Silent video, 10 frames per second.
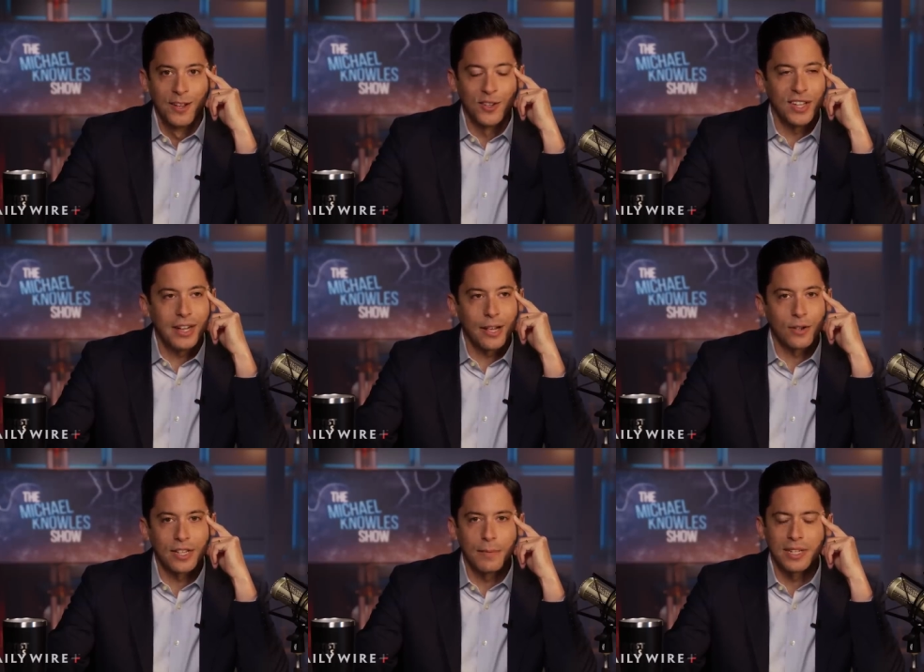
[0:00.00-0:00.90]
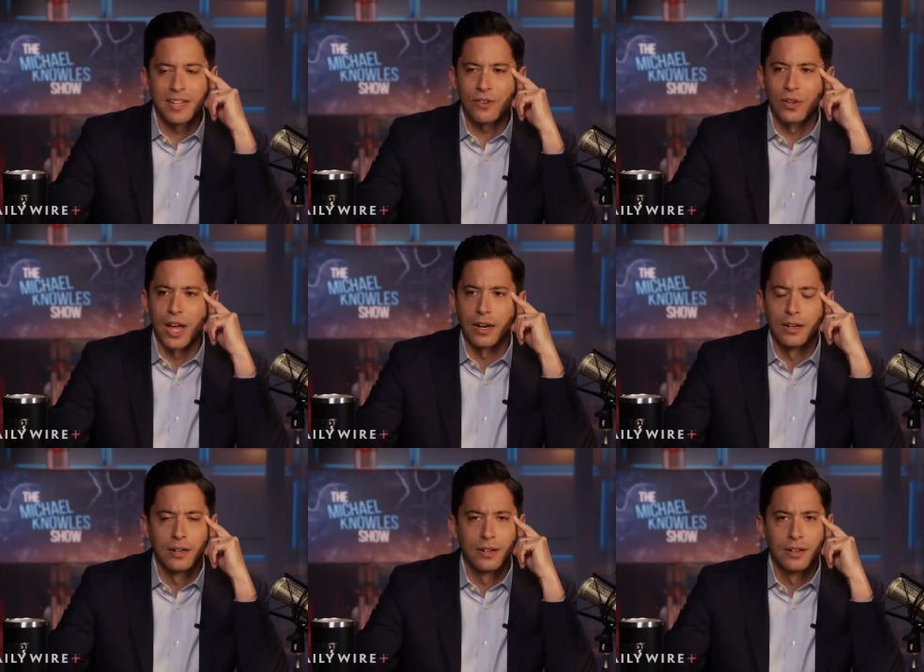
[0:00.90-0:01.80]
So this guy looks at me and says, Hold on,
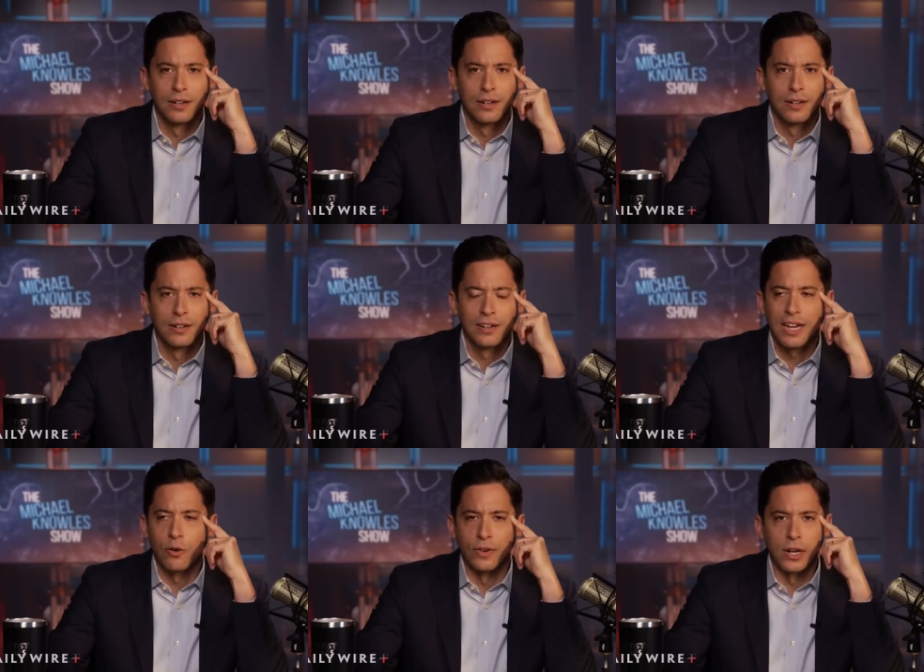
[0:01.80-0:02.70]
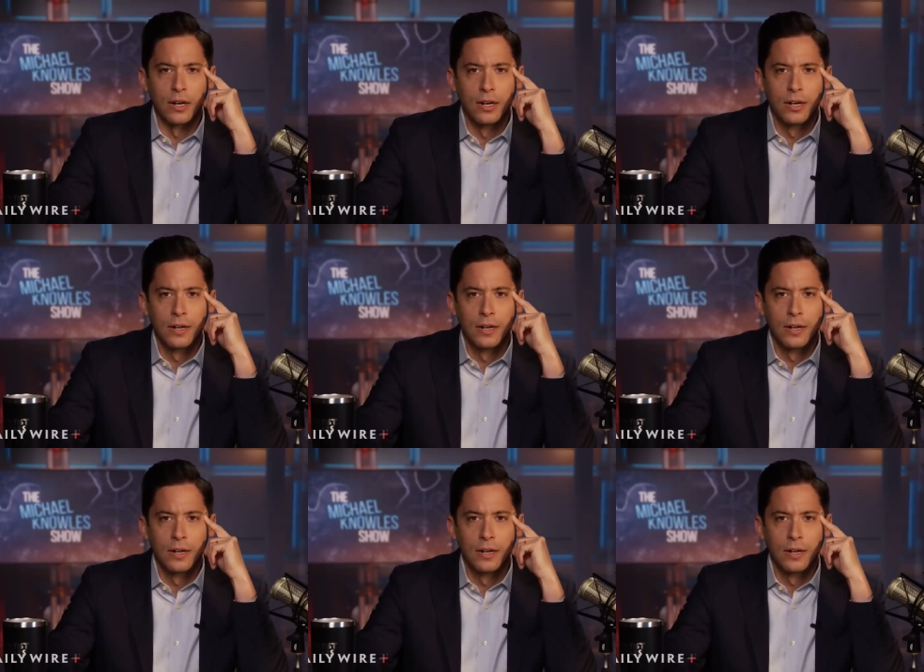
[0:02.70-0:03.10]
get over here.